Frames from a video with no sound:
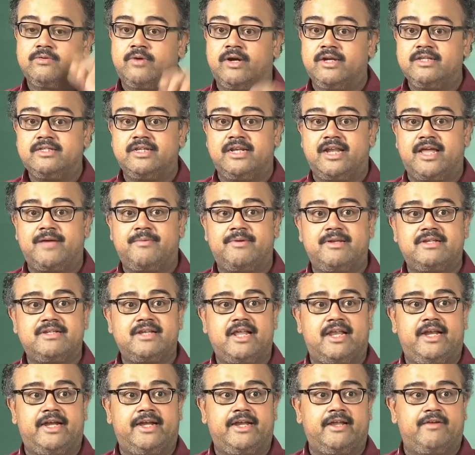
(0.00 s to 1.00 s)
So, what is the
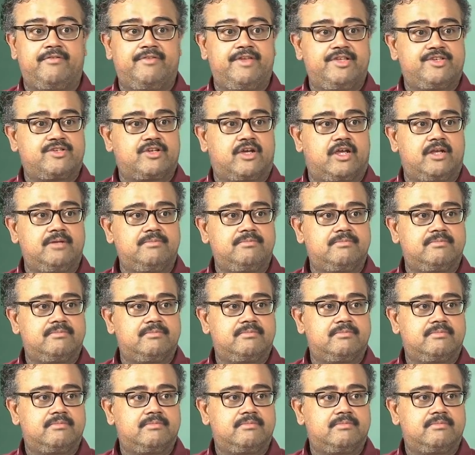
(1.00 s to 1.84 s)
dimensionality of each column?